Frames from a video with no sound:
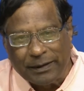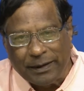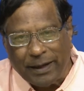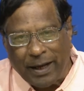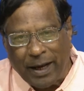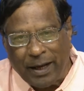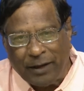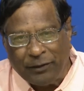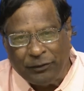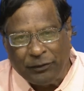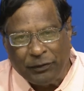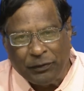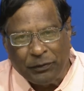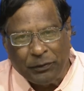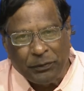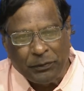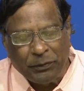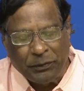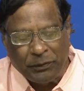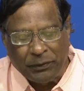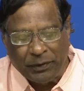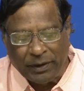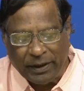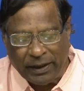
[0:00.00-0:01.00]
as
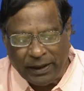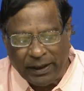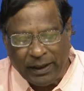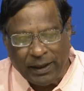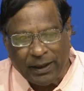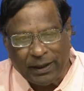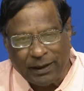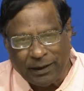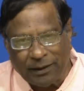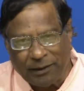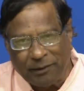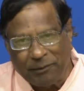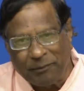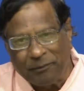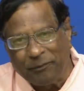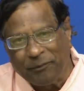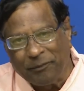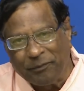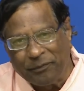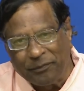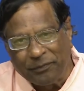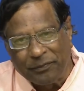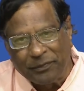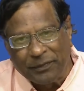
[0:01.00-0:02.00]
you hear
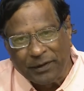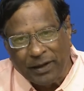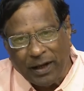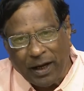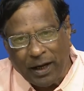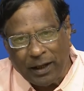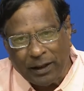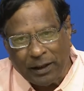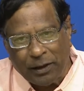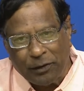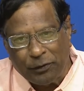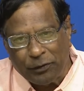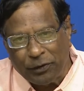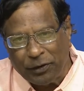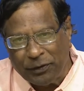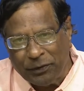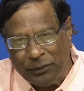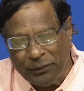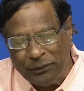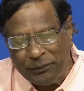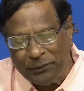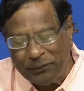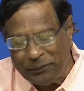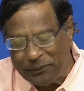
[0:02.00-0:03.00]
around
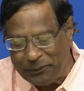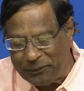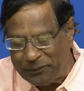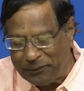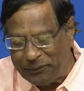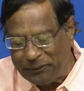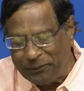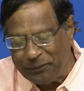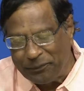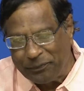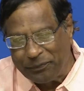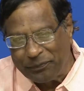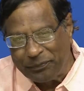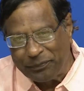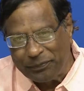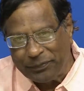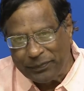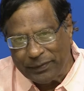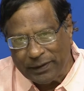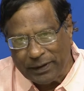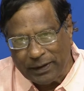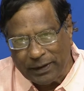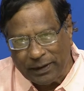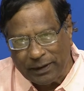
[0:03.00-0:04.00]
you
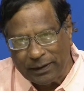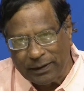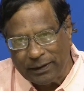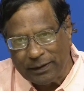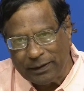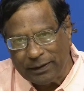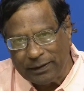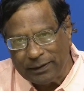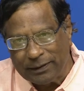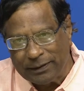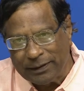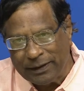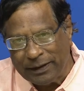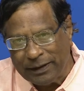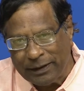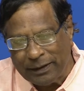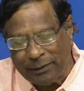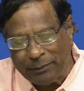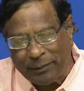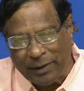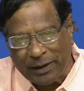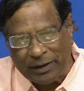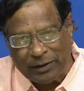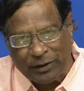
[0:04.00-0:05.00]

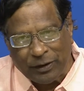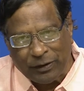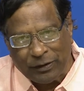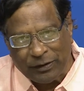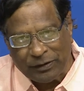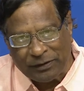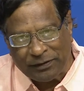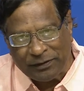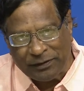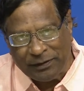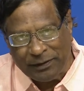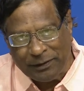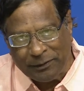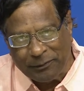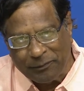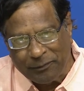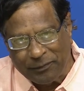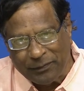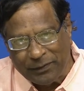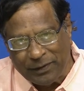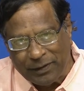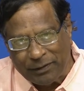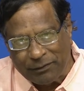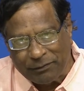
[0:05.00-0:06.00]
in mythology.
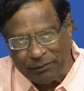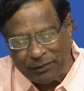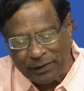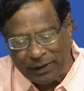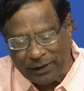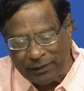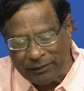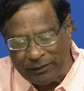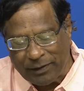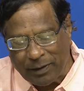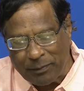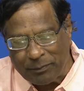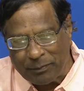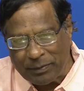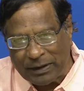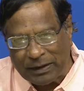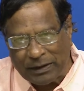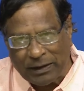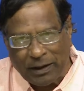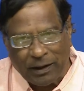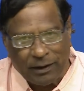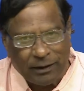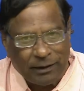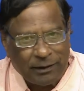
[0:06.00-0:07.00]
For example,
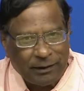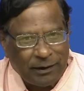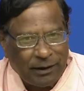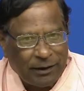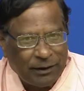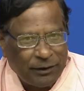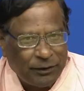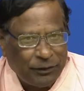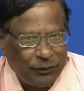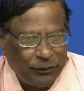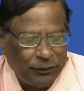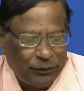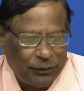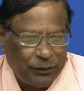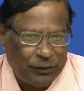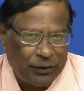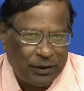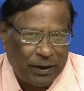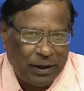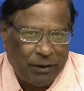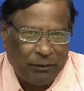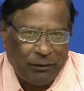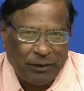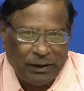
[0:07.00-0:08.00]
Narada used to
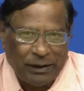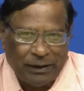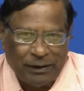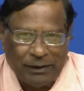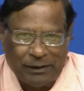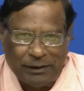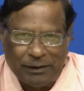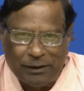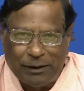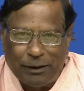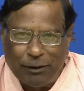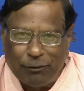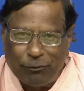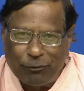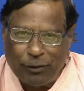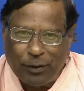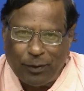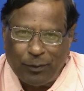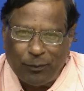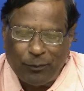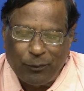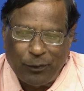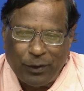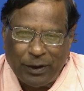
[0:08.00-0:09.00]
travel
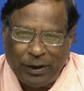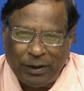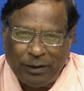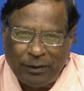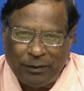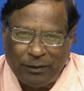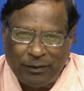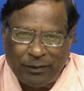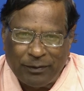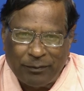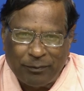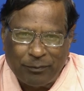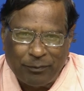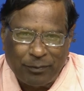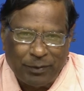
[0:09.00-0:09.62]
from one